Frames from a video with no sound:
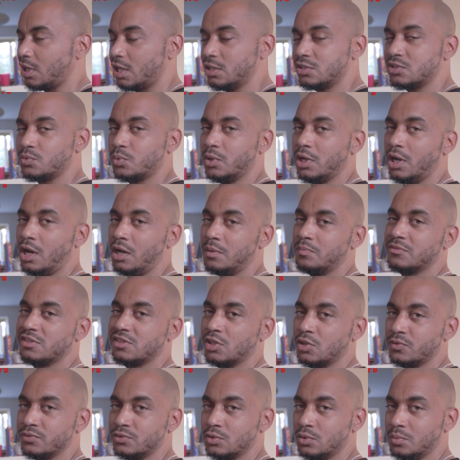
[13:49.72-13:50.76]
and Twitter,
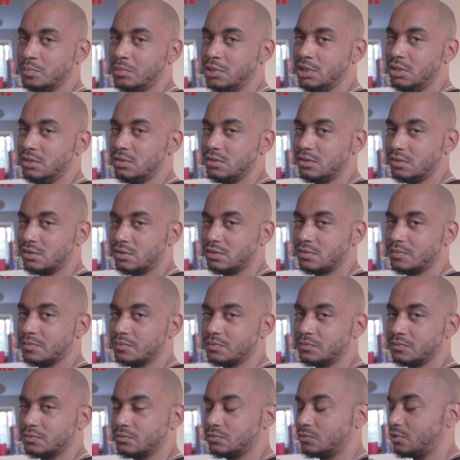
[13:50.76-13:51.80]
Self Taught Beats.
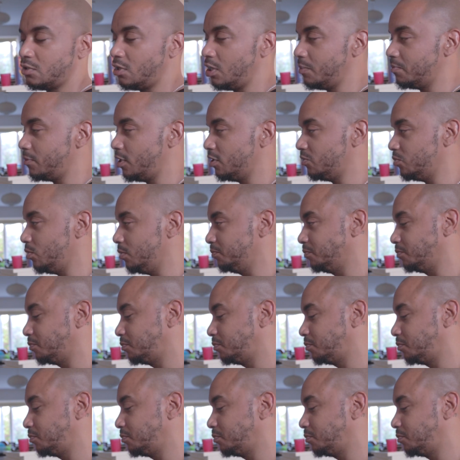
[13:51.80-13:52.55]
Alright, nice one.